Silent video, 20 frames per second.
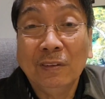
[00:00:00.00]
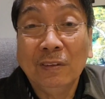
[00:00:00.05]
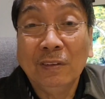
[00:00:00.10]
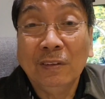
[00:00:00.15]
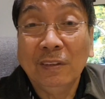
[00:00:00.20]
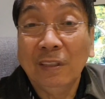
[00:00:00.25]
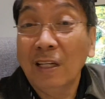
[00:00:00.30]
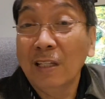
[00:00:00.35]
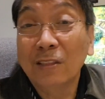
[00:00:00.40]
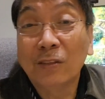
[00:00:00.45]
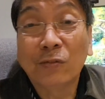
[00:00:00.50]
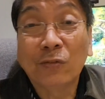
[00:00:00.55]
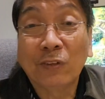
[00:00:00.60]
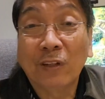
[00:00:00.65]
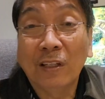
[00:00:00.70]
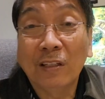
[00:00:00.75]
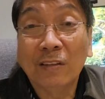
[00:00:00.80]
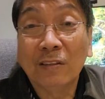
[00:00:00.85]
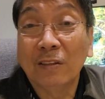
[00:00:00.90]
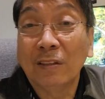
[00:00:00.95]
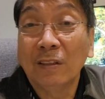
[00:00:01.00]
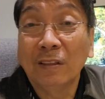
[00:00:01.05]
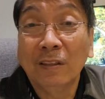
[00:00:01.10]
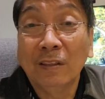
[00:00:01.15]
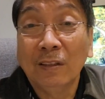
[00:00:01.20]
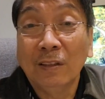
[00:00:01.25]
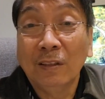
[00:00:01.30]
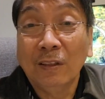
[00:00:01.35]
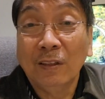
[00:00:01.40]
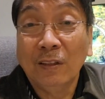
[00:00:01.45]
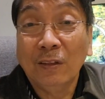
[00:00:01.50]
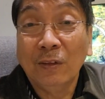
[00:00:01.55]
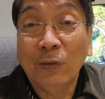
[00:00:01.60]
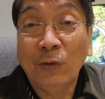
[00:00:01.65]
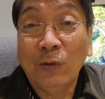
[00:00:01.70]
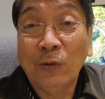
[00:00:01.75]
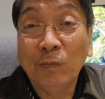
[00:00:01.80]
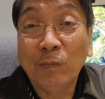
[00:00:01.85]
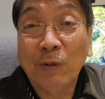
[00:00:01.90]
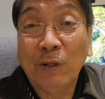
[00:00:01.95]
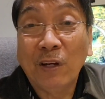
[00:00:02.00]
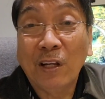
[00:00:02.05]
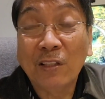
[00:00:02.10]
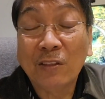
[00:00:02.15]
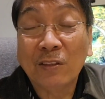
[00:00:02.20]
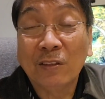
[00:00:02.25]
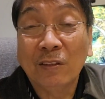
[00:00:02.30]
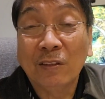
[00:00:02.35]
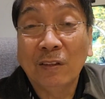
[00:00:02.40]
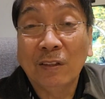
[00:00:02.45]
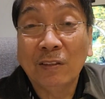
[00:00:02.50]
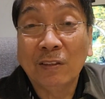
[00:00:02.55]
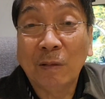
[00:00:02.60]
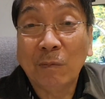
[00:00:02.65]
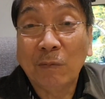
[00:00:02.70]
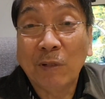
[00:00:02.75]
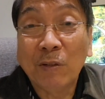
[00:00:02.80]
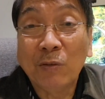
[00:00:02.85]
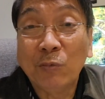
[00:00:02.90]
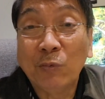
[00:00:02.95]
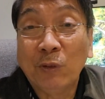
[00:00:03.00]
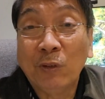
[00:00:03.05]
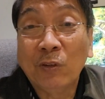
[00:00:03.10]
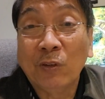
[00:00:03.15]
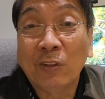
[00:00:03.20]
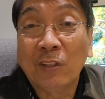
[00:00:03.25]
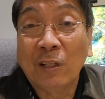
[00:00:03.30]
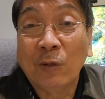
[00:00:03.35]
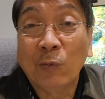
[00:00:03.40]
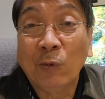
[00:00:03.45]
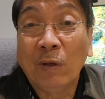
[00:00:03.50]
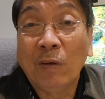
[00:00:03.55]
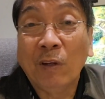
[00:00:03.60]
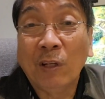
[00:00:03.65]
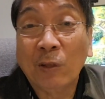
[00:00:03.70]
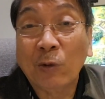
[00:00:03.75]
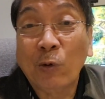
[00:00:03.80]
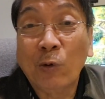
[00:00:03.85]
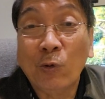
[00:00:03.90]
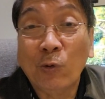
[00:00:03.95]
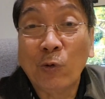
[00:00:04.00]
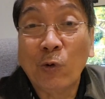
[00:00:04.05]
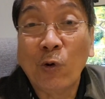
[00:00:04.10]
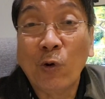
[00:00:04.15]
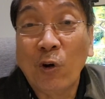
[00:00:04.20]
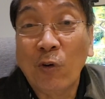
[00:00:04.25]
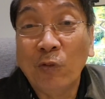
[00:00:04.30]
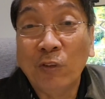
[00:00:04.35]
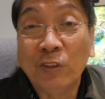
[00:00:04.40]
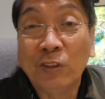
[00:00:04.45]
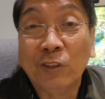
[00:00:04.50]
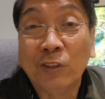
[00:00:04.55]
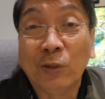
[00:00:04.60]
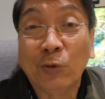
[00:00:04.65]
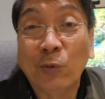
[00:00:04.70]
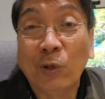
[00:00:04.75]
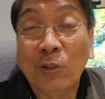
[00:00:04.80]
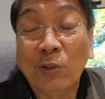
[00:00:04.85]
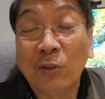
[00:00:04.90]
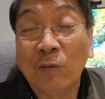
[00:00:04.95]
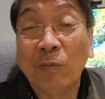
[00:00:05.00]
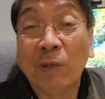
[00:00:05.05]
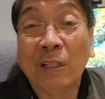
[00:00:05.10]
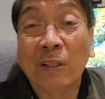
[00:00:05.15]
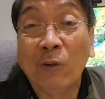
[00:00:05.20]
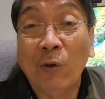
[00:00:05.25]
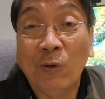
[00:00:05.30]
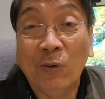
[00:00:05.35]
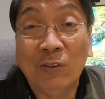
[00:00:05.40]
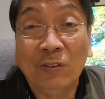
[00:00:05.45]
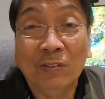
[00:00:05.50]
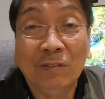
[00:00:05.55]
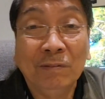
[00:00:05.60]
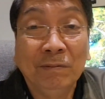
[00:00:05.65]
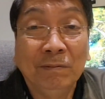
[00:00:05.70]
Yes, friends. Don't be rash. Sometimes we thought that we got control over situation, but no.